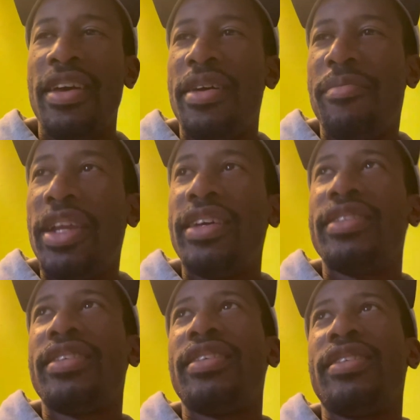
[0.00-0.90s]

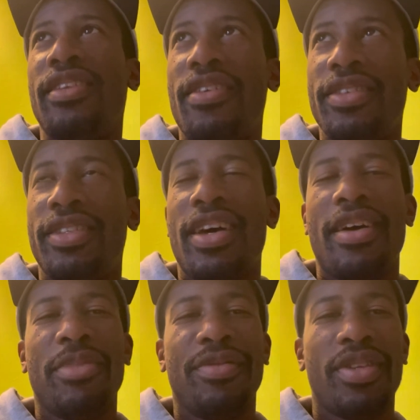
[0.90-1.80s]
minutes is a long
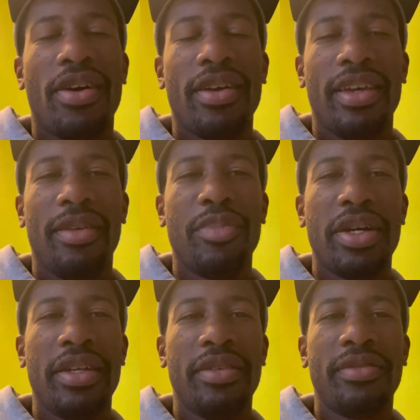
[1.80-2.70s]
time of talking,
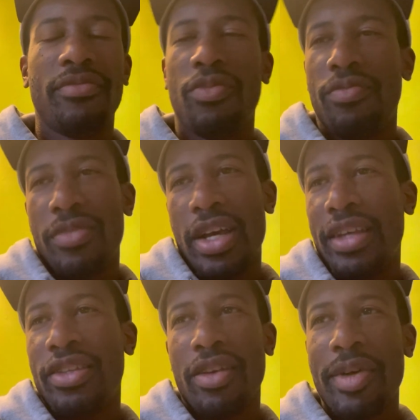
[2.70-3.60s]
but I could
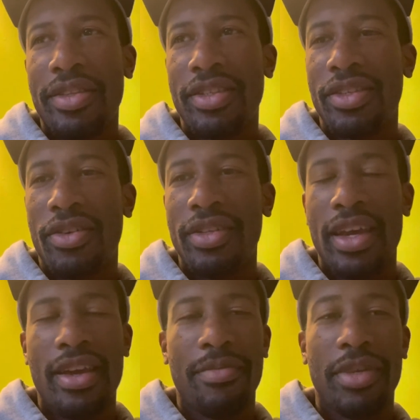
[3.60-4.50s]
talk about this all
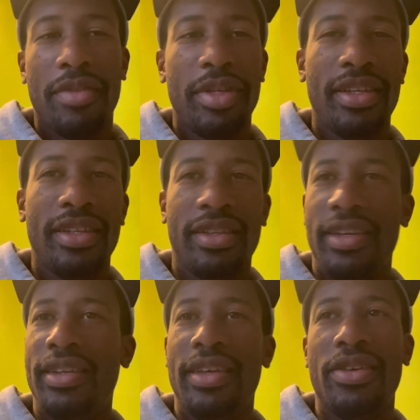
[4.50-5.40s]
day. I'm going to be teaching
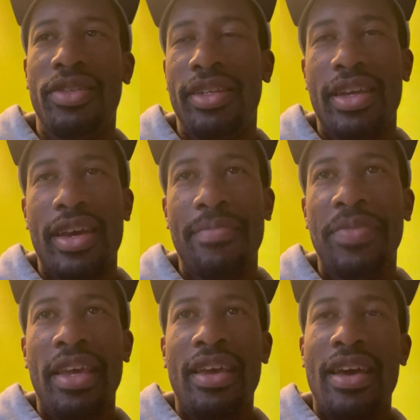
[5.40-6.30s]
it later today.
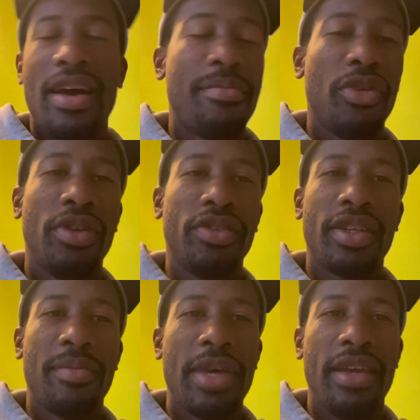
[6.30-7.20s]
Who knows, I
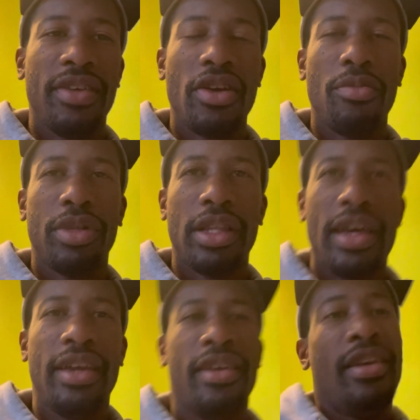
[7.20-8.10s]
may even go
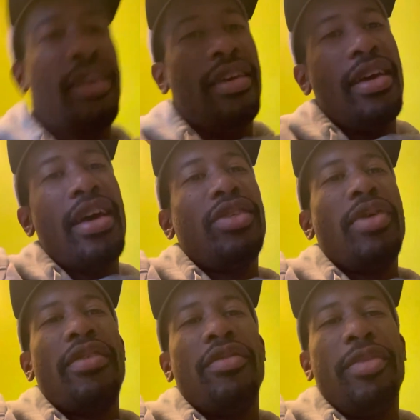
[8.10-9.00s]
play as we
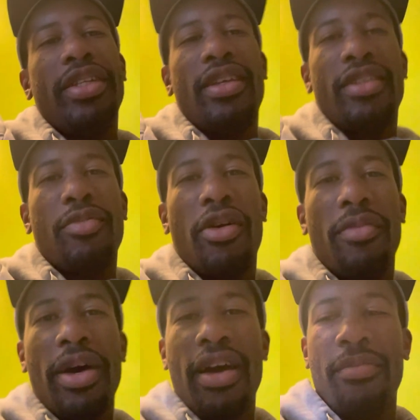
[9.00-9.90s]
have a big tennis ball
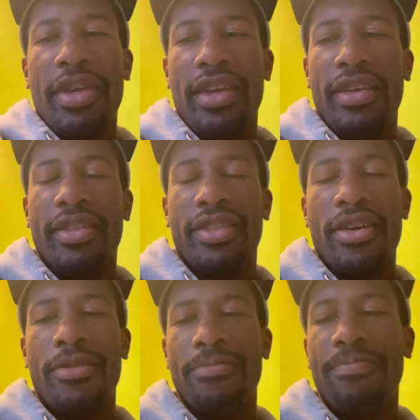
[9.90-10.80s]
behind me. And
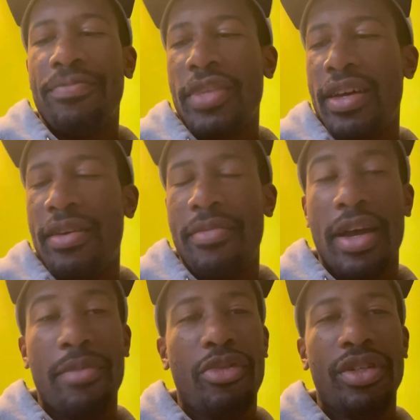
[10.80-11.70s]
so I
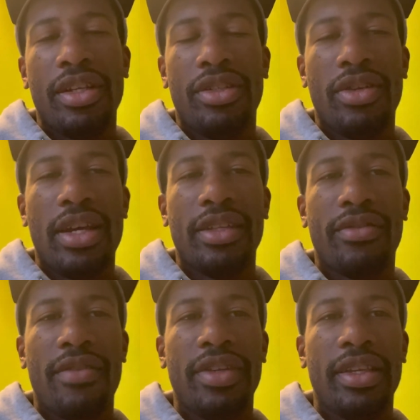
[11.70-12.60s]
appreciate you guys for
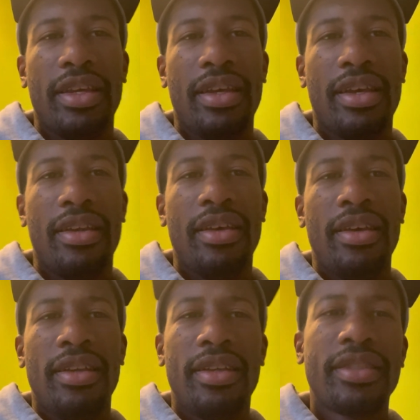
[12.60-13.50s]
everything, and
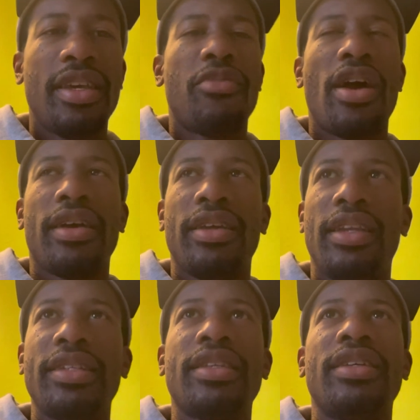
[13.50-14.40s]
let's keep rocking.
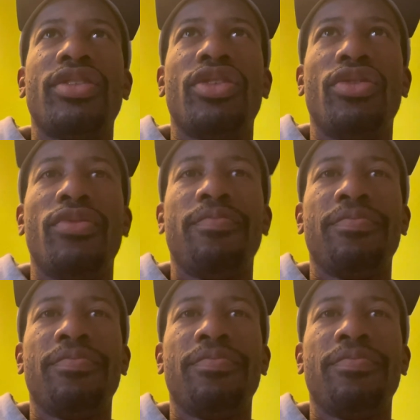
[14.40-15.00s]
Let's get to